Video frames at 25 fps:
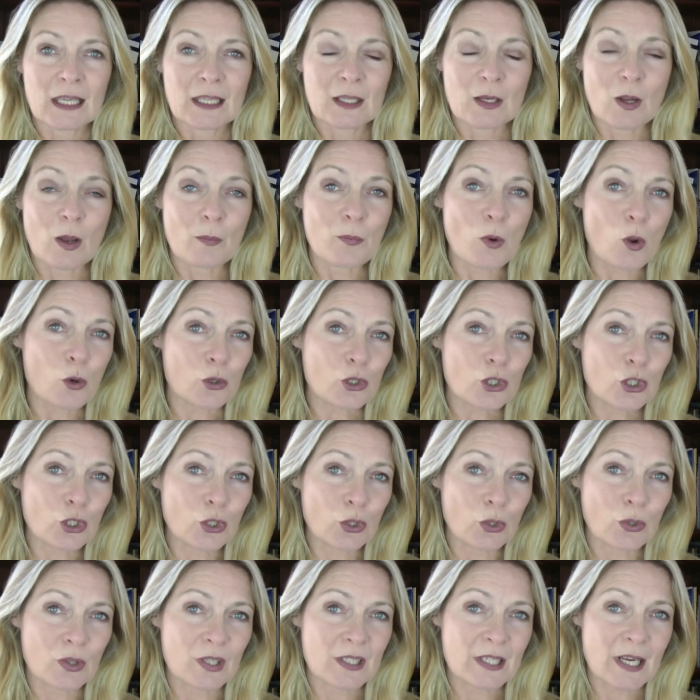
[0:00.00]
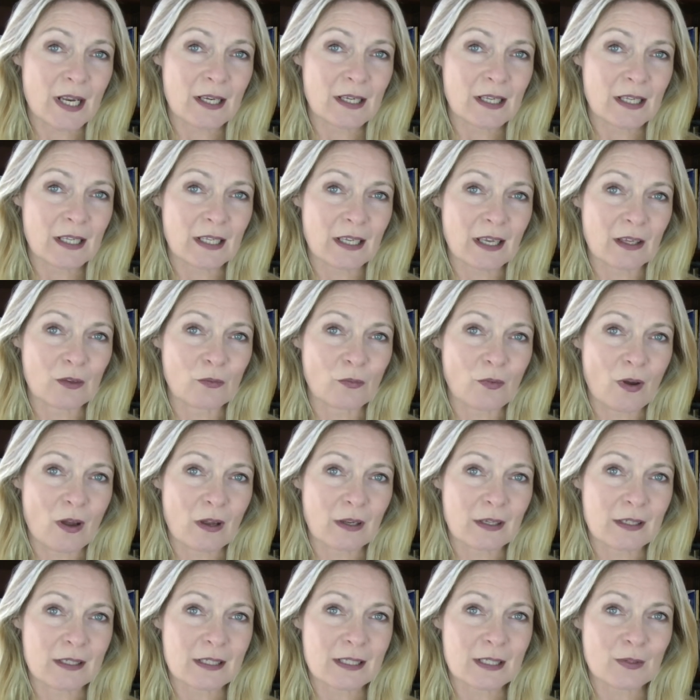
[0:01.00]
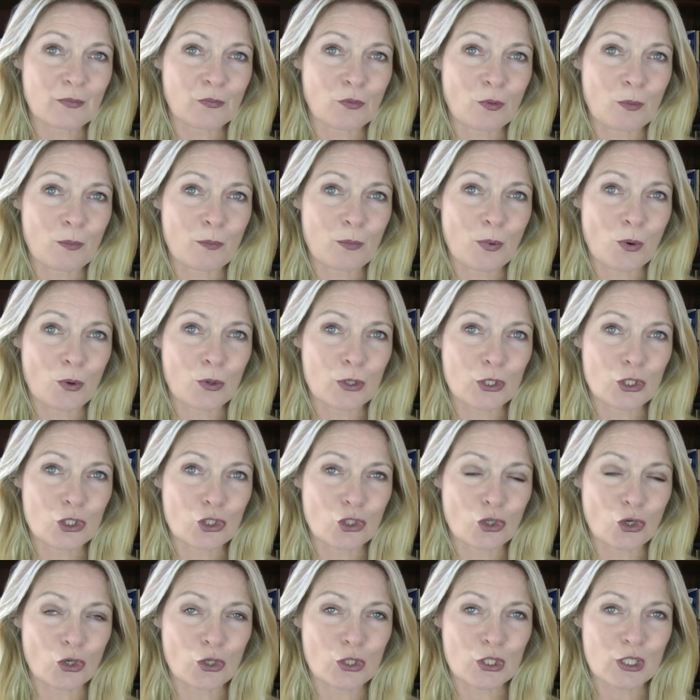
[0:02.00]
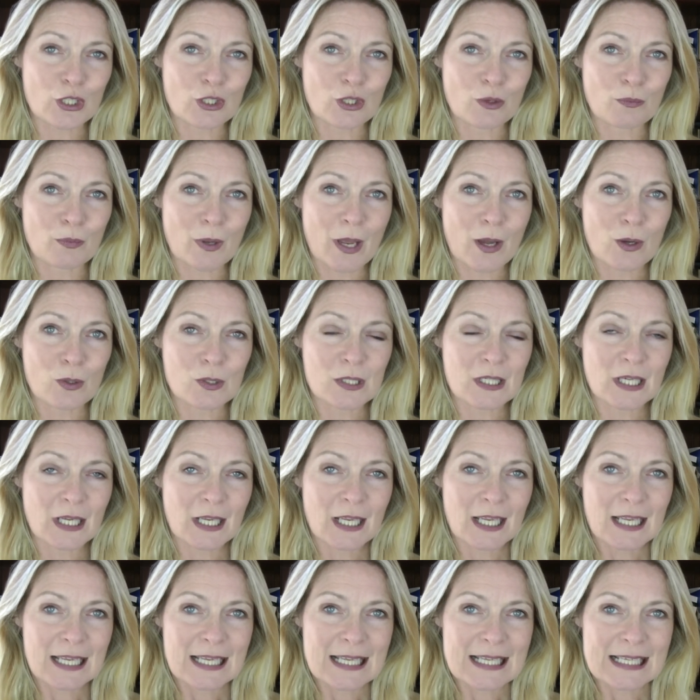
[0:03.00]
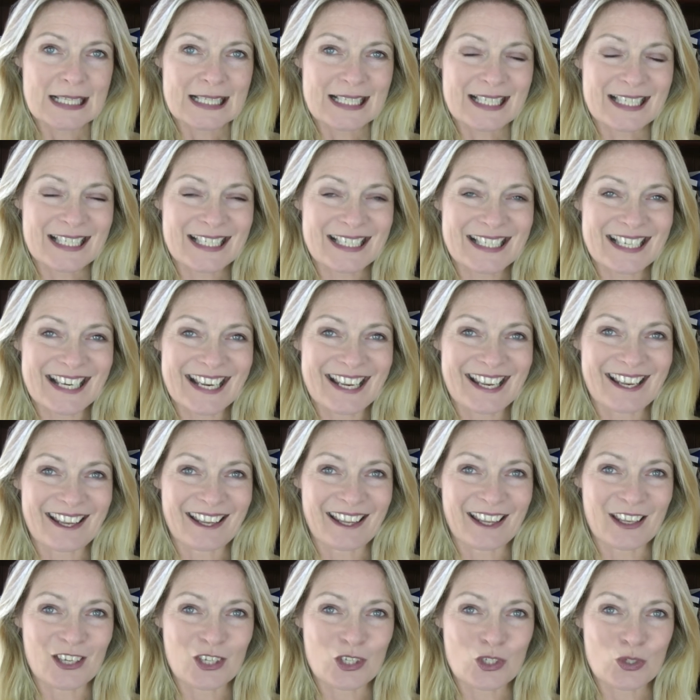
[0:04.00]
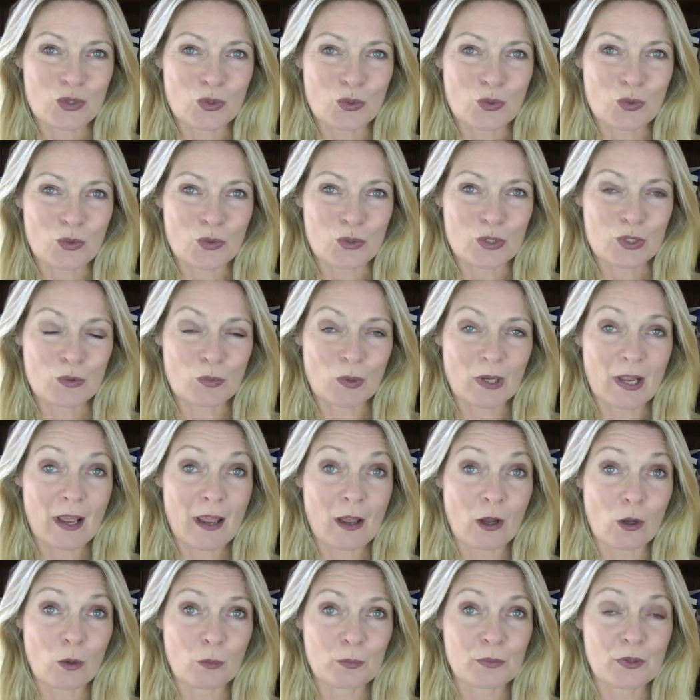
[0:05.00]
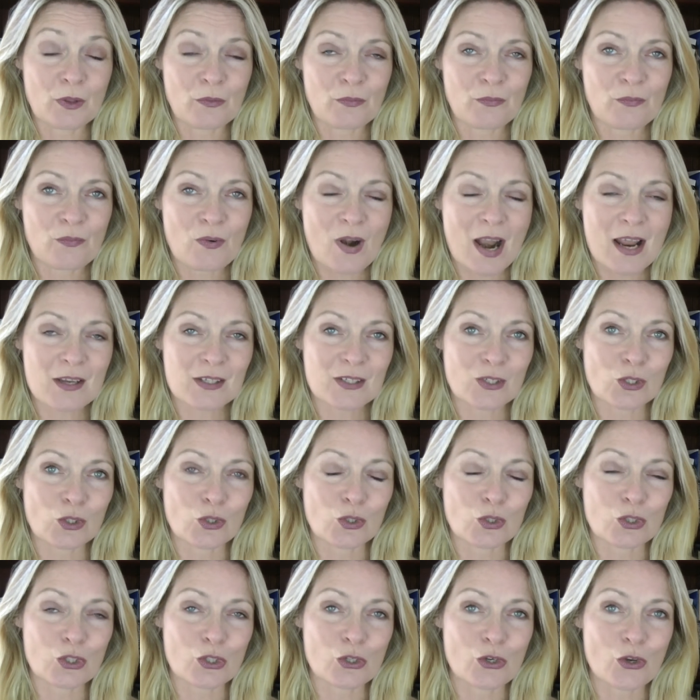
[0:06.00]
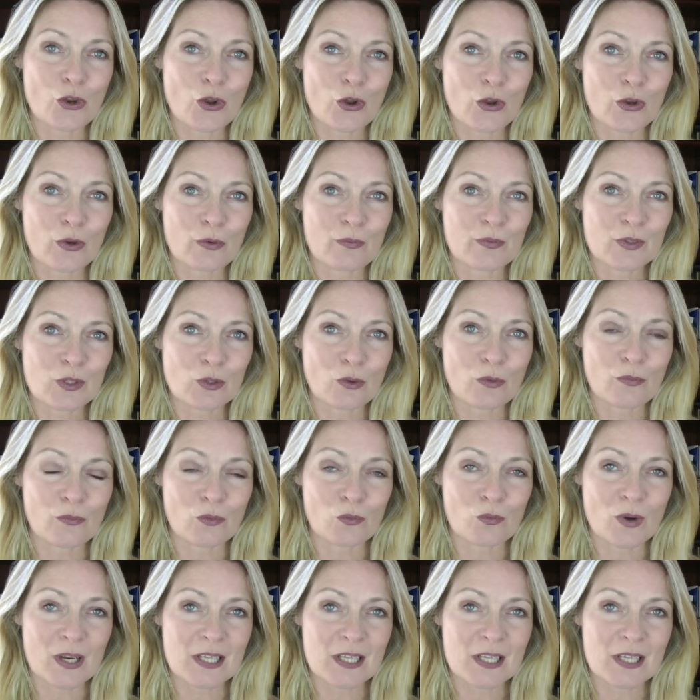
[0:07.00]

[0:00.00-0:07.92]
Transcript: Now, I'm not sure that any advice from Boris Johnson about staying indoors will help the frazzled nerves of